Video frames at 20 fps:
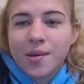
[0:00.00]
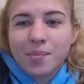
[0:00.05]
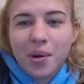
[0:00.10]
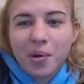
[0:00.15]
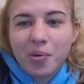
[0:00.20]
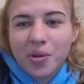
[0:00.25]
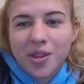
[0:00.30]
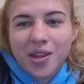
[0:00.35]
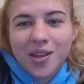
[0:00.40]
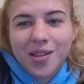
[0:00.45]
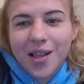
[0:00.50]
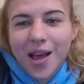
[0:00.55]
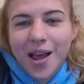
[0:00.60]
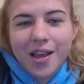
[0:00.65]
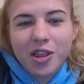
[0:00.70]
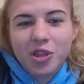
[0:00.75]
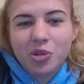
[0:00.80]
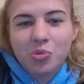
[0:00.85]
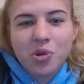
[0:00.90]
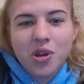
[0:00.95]
But within
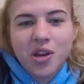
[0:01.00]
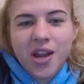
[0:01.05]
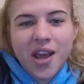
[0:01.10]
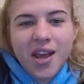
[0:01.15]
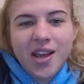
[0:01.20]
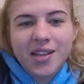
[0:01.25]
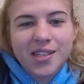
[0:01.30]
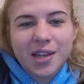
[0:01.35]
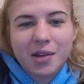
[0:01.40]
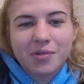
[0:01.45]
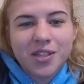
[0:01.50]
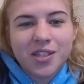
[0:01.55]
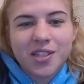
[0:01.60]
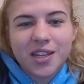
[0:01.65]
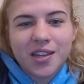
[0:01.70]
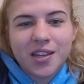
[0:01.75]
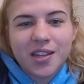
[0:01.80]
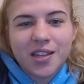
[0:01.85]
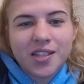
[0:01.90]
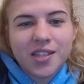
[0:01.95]
like 3 days, I was
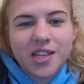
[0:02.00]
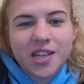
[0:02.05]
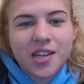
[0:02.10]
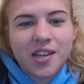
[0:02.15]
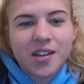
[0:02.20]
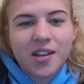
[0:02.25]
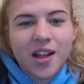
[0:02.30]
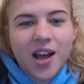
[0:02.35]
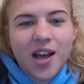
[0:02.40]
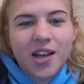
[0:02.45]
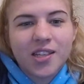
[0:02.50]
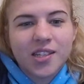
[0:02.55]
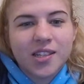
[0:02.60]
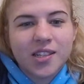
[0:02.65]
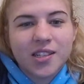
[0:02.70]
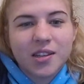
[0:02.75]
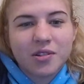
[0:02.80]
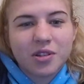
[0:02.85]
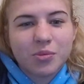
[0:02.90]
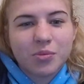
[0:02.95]
sick of the teen class
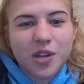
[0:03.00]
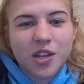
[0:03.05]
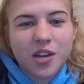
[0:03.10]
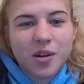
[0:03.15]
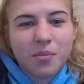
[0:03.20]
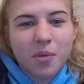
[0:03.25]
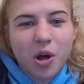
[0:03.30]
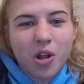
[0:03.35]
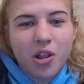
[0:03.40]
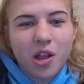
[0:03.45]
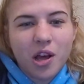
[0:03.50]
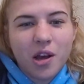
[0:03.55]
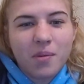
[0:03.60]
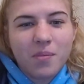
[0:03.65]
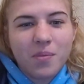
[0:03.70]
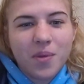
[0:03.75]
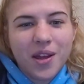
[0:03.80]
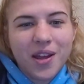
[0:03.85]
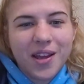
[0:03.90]
because I was beating them all up.